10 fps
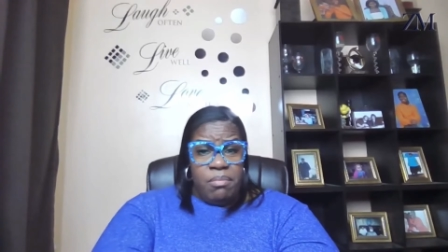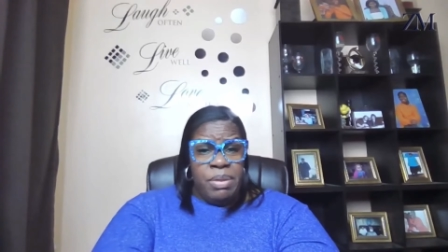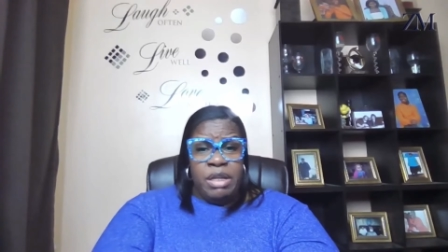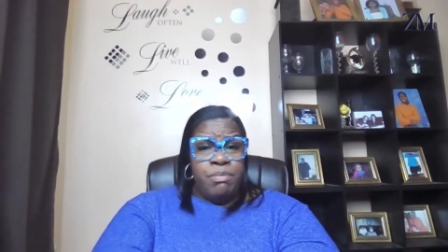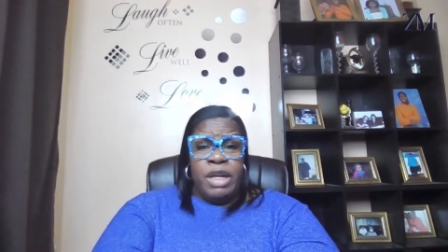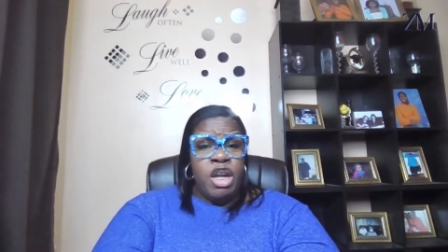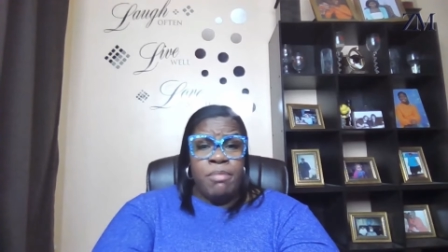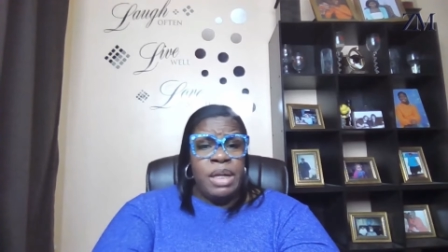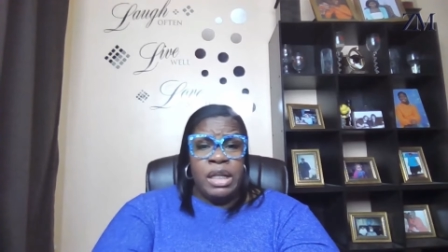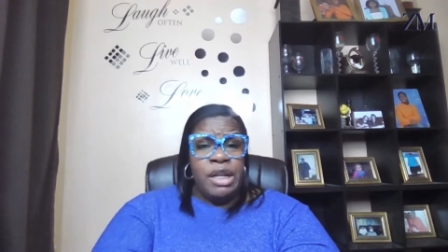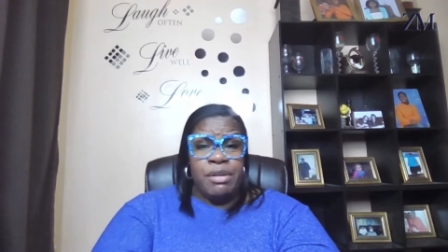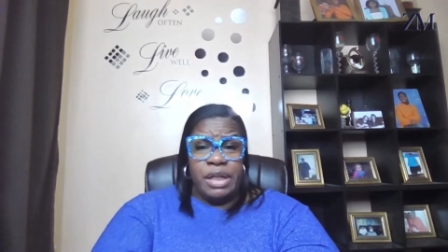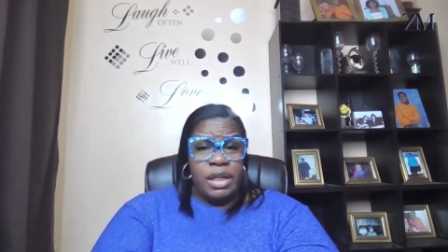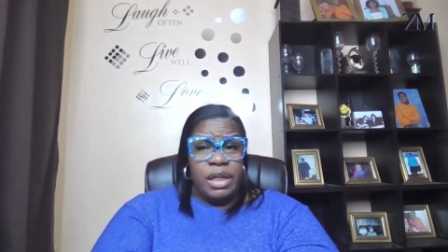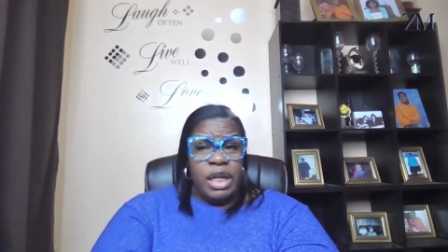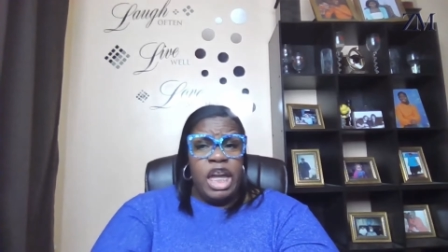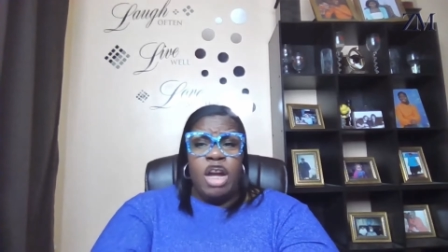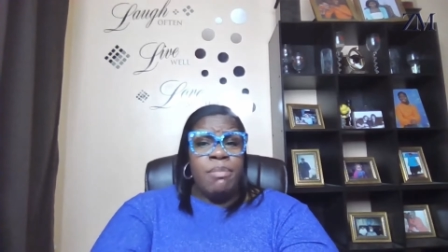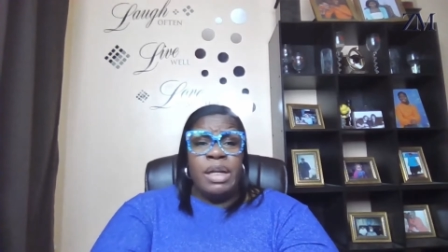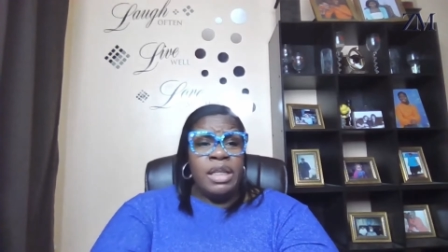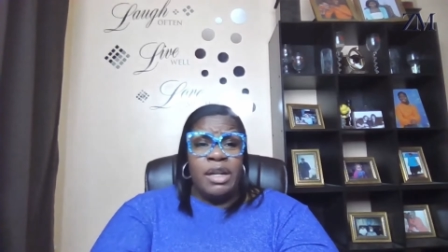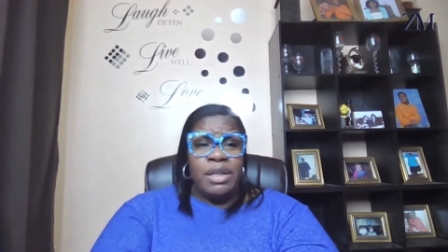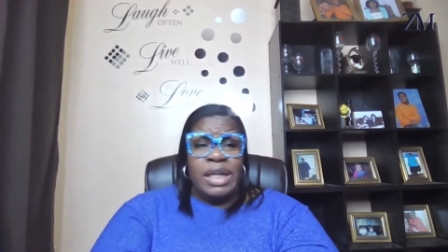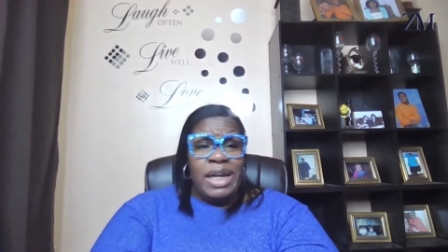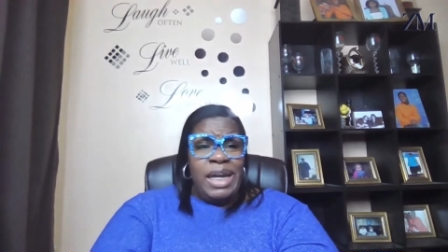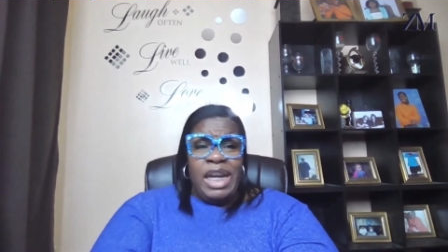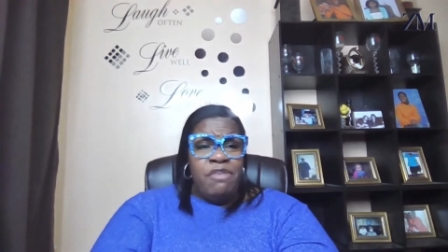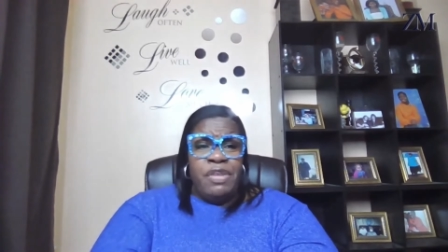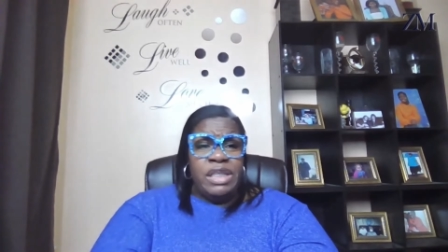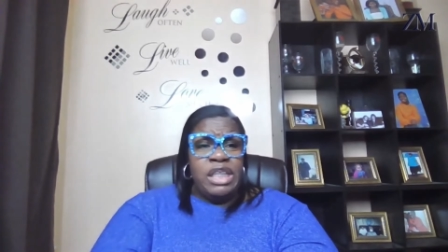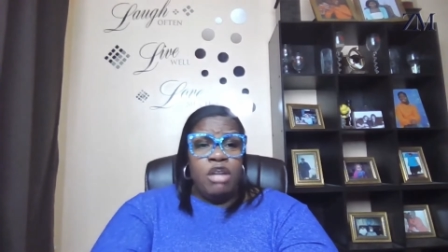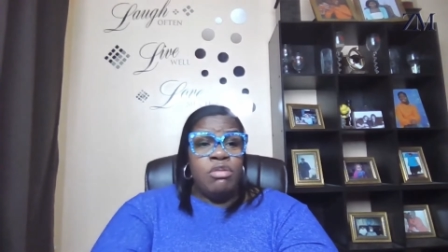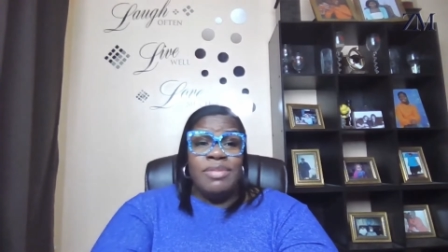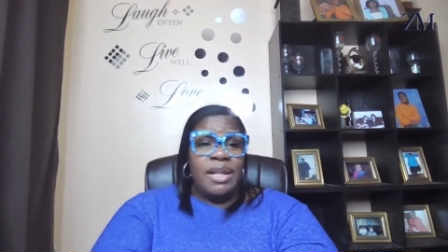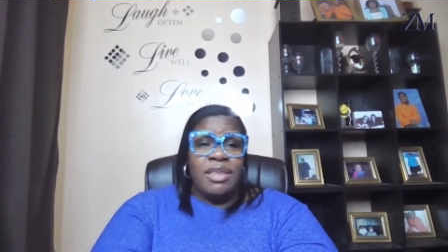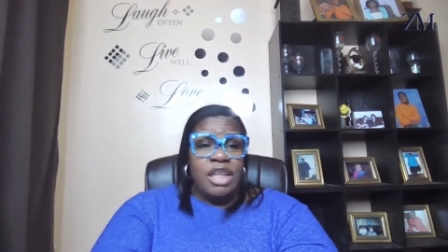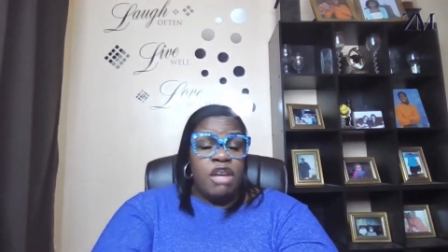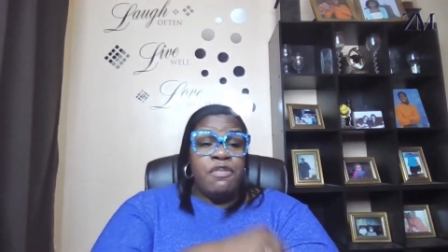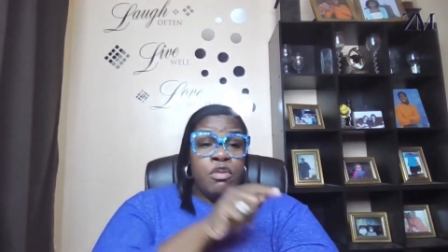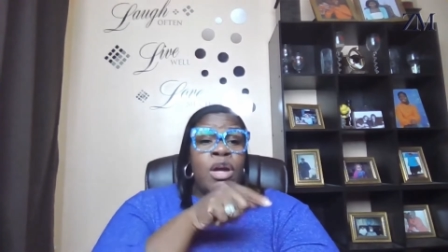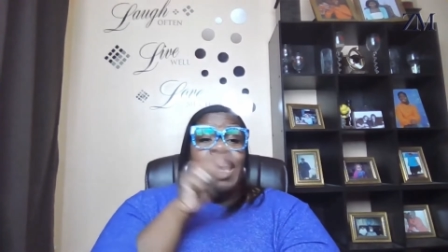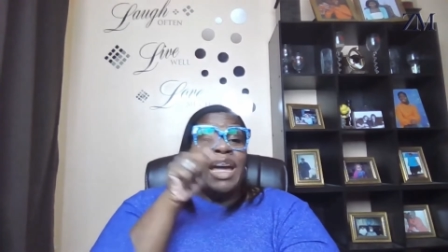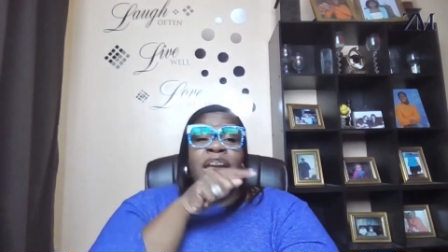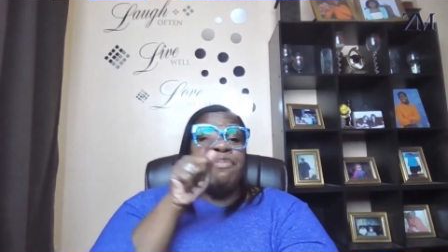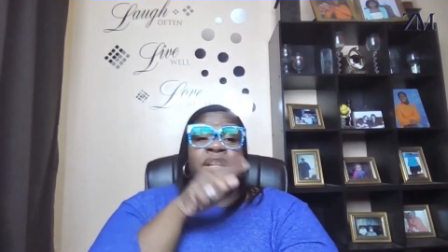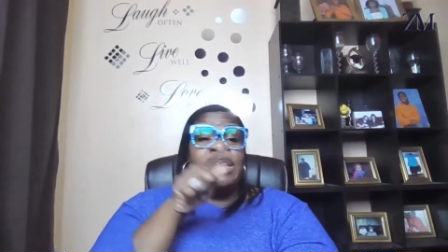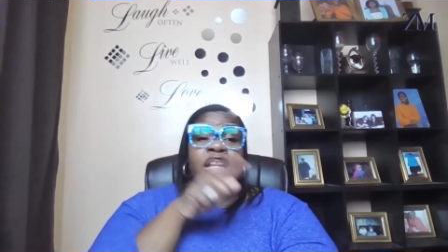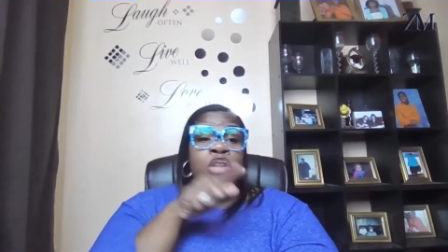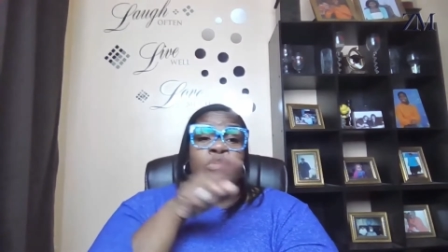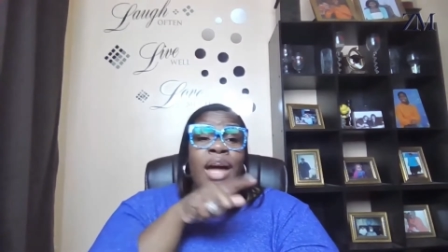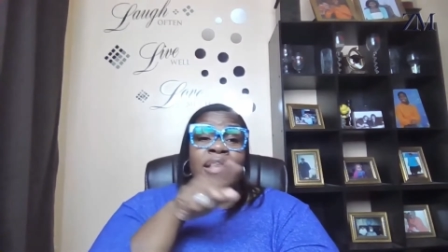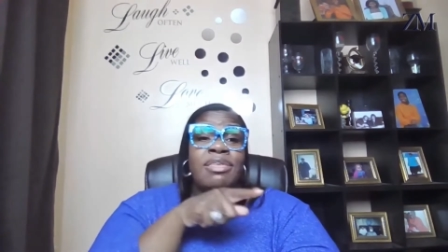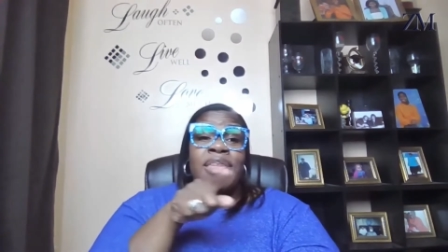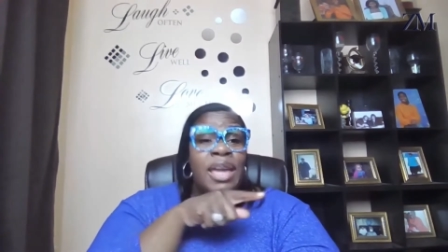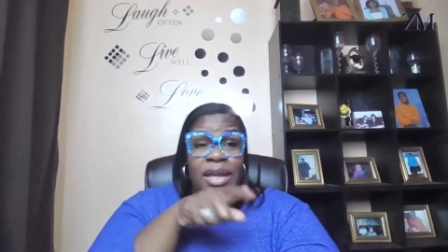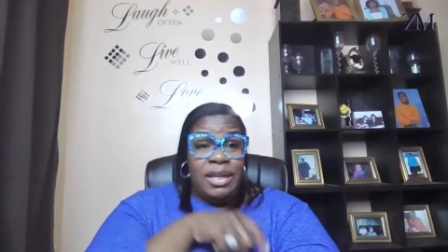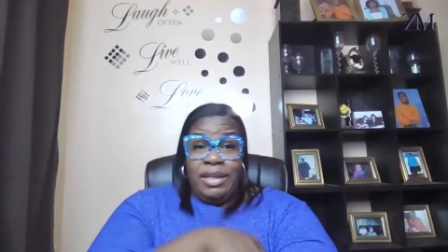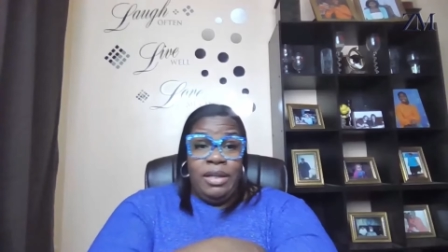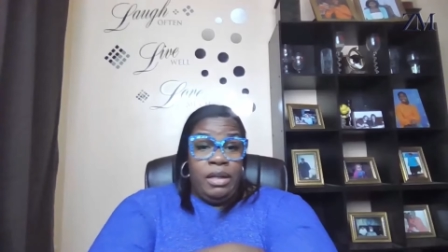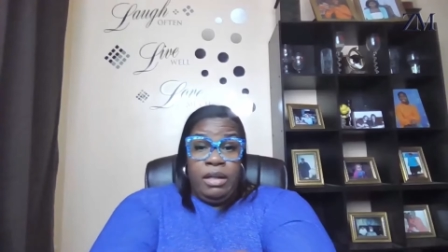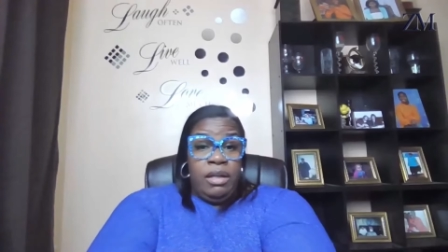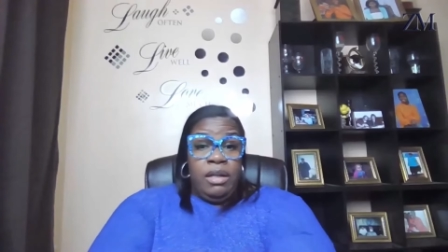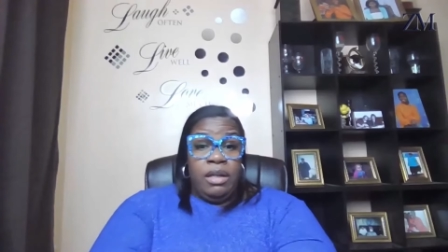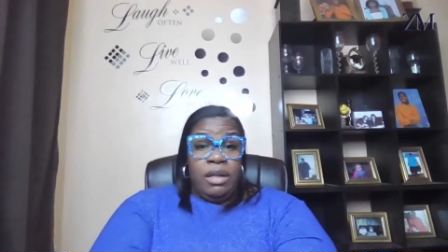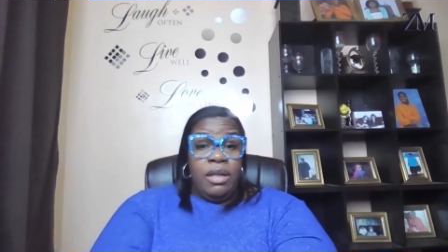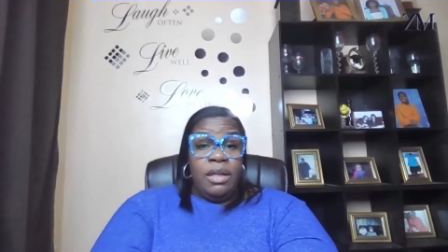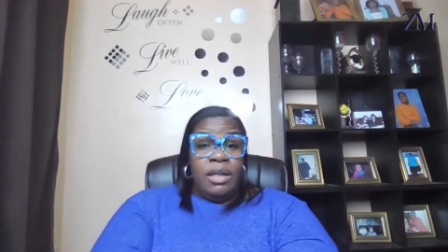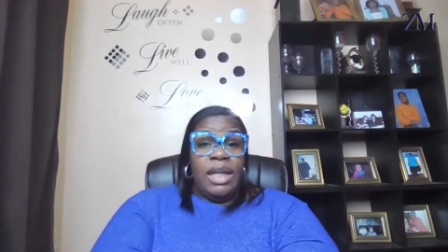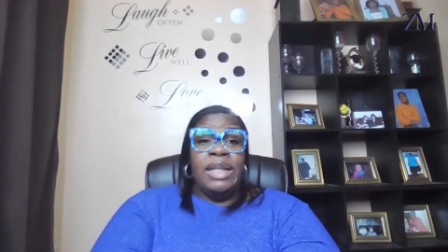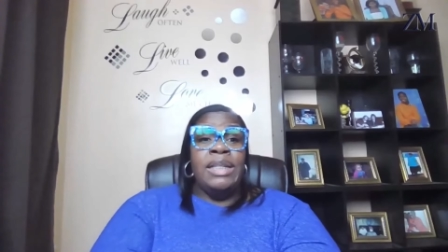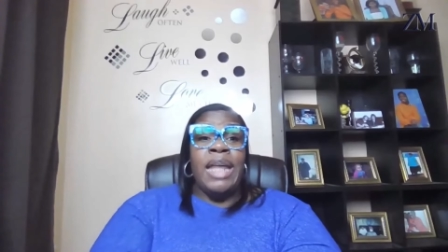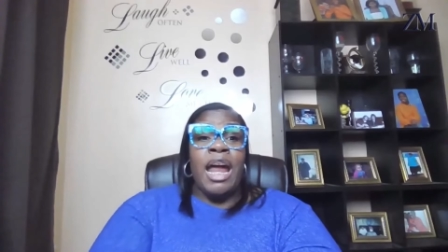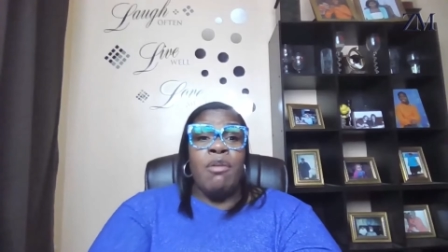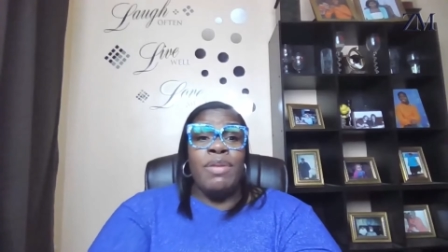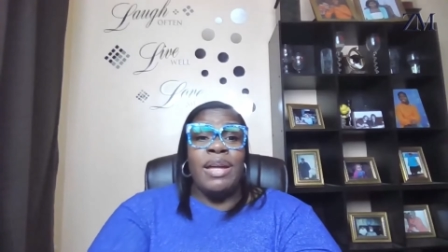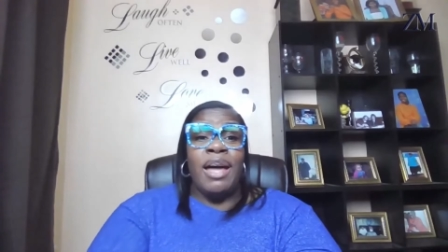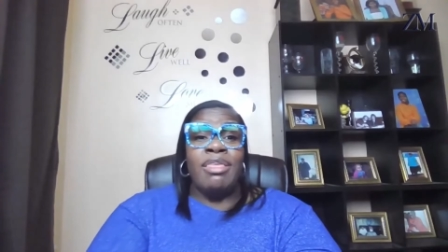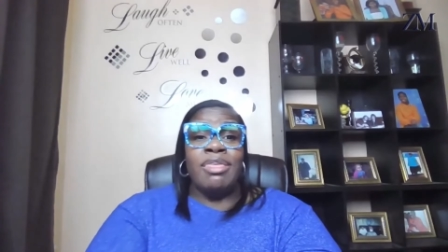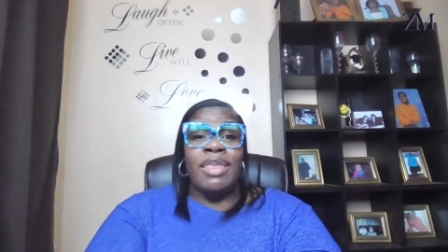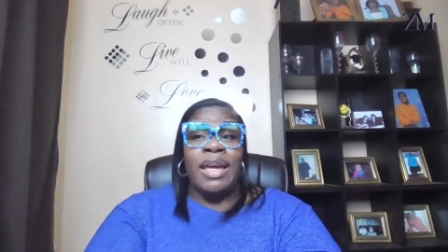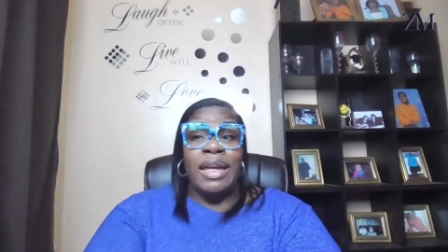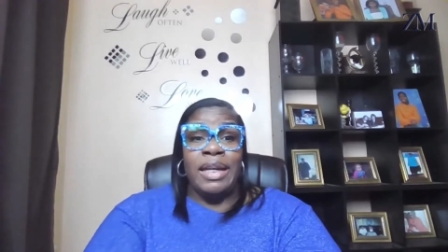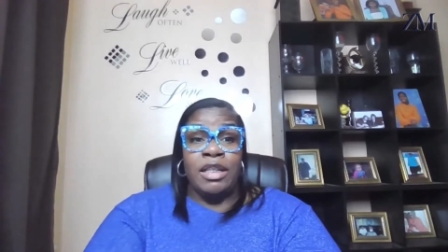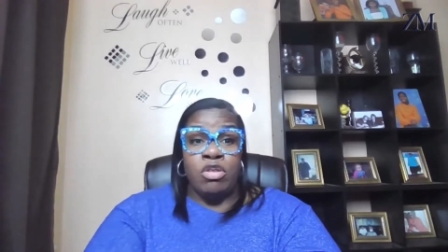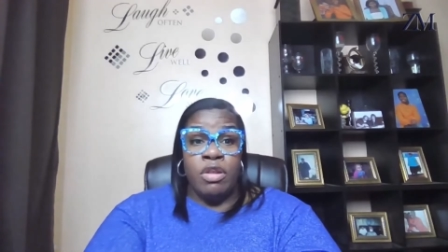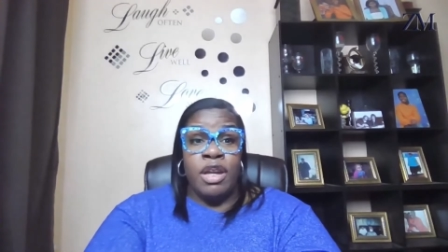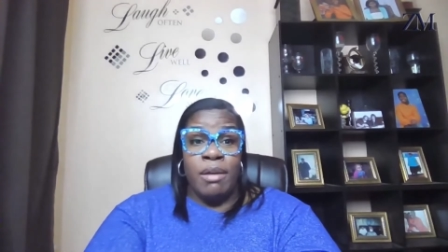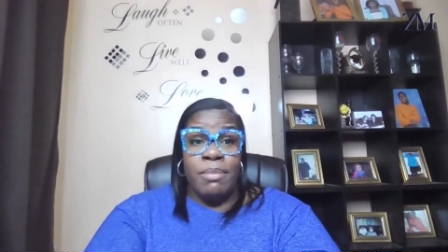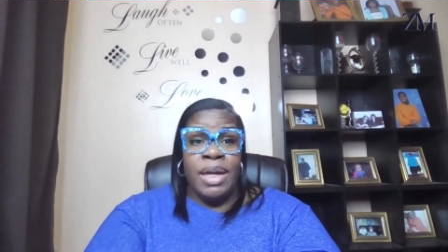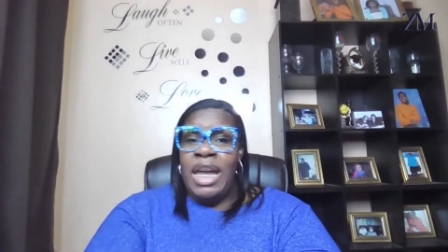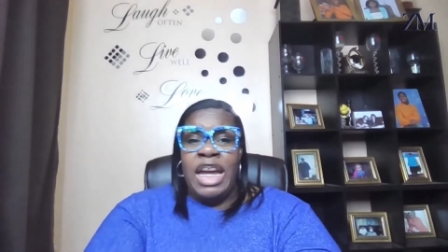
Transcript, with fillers: But but hear me clearly. Hear me clearly. He ain't gonna tell you nothing if you he ain't gonna tell you a thing Nary a thing. Do you hear me?